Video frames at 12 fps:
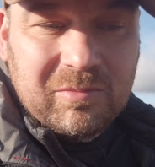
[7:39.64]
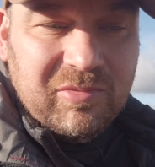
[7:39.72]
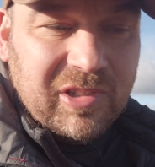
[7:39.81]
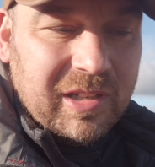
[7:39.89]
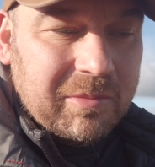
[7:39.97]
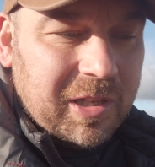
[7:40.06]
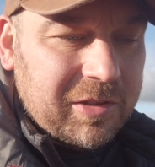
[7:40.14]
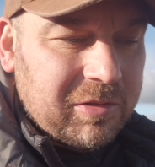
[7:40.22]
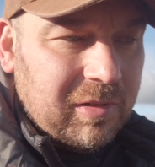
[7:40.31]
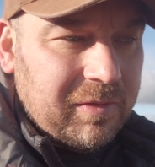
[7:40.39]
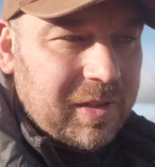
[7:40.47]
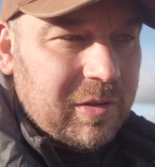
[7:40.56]
pretty much
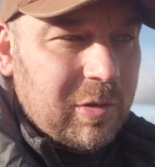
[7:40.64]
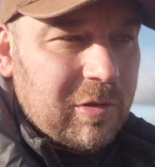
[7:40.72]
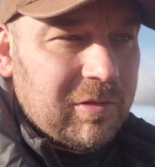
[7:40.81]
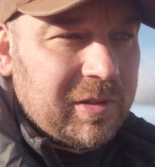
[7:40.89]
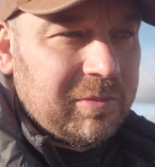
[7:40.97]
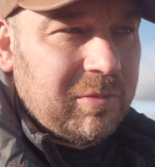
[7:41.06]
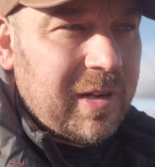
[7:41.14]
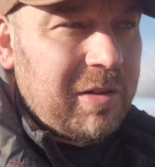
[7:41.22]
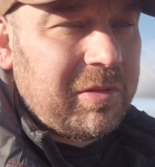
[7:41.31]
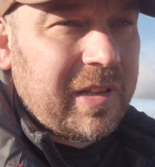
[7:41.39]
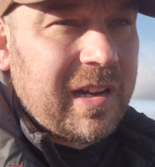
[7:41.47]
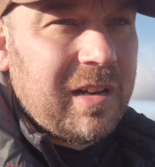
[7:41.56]
all of the ore and
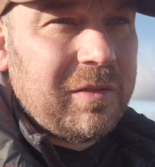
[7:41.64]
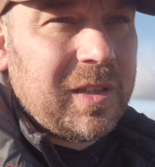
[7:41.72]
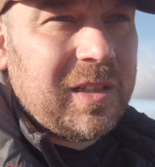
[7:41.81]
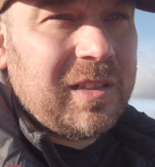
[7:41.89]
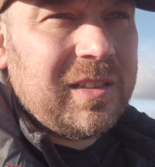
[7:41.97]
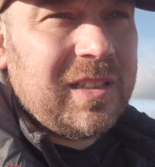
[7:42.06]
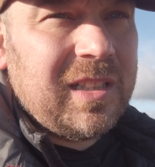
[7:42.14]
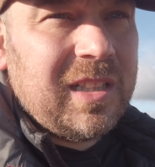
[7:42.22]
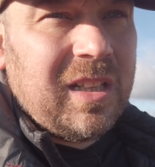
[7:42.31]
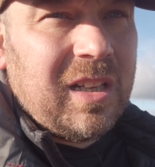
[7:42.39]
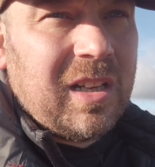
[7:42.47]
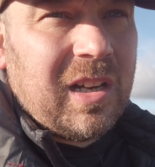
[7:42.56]
wealth out of our
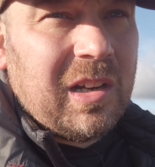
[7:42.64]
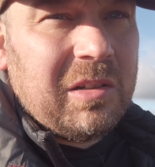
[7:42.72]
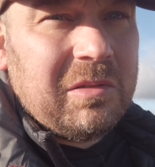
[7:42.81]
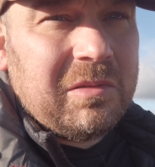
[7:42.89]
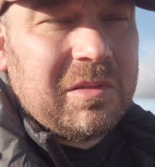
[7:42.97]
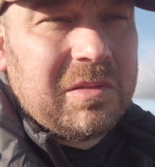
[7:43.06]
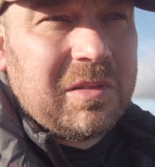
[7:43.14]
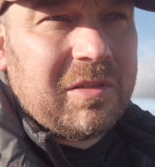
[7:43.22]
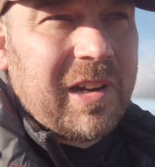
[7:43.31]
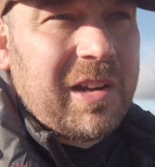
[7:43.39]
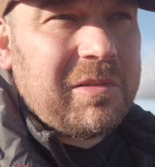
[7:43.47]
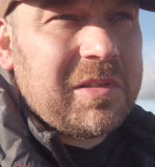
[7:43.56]
own
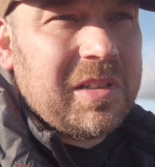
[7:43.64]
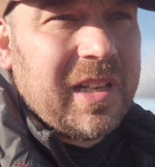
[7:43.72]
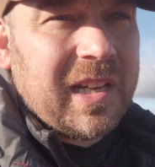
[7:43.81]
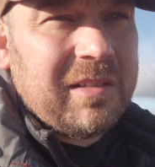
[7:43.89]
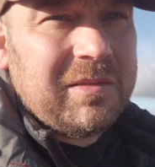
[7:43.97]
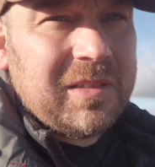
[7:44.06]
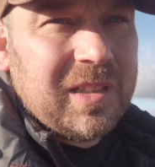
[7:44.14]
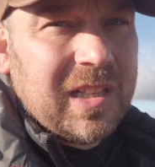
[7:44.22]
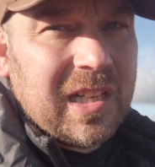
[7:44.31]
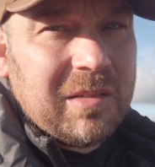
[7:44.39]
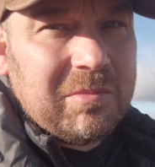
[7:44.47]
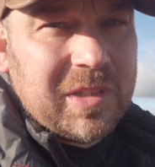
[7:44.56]
ground now.
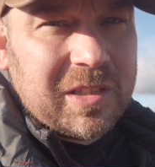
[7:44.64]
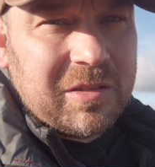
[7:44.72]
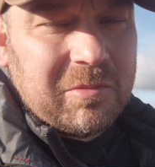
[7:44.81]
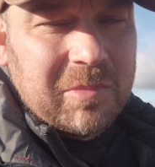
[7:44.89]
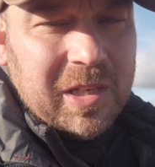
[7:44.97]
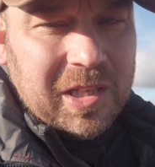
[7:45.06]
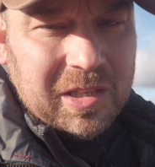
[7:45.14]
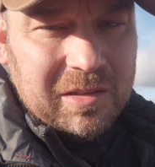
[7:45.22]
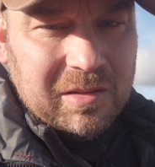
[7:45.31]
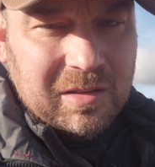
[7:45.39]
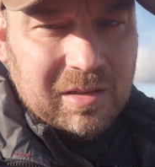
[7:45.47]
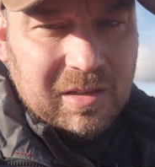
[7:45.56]
There's not many
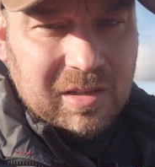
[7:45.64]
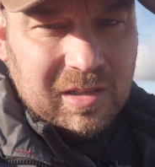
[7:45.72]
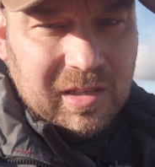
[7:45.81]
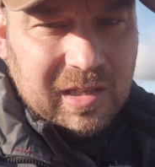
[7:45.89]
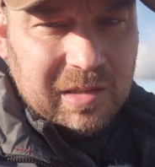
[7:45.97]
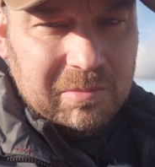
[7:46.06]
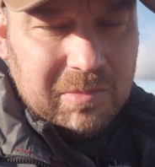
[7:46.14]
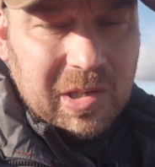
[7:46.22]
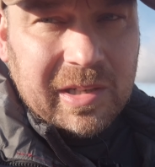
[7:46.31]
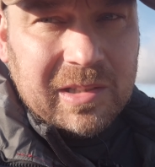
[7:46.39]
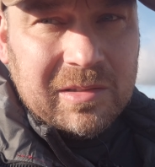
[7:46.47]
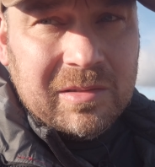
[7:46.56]

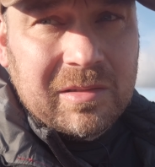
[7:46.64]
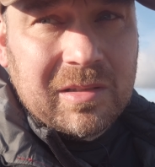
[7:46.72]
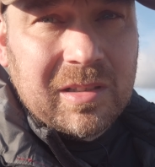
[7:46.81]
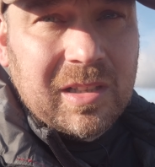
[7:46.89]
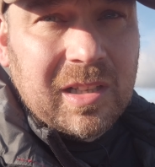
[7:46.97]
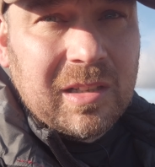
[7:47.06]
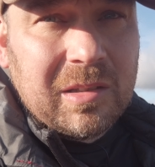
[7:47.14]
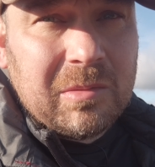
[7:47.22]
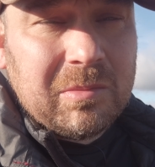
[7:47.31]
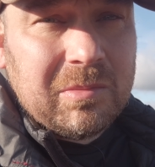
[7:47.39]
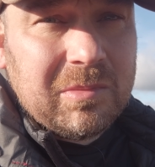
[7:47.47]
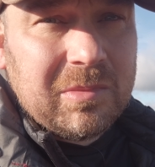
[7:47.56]
mines
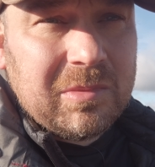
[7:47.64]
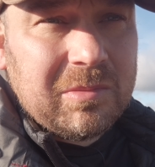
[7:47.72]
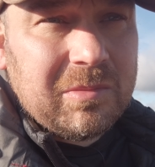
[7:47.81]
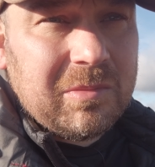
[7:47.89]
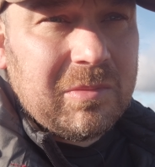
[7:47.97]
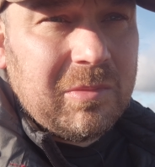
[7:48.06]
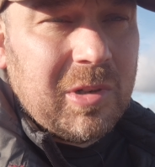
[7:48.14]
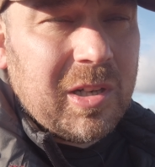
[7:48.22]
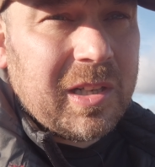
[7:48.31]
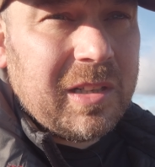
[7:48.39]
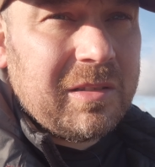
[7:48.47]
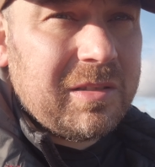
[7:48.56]

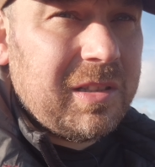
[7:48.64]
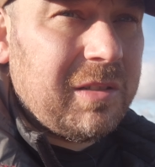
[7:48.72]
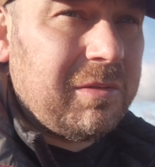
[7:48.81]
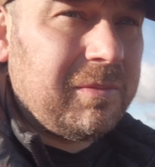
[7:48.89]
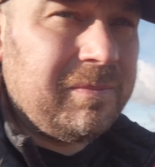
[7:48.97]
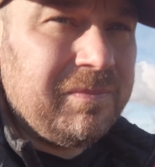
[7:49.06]
working still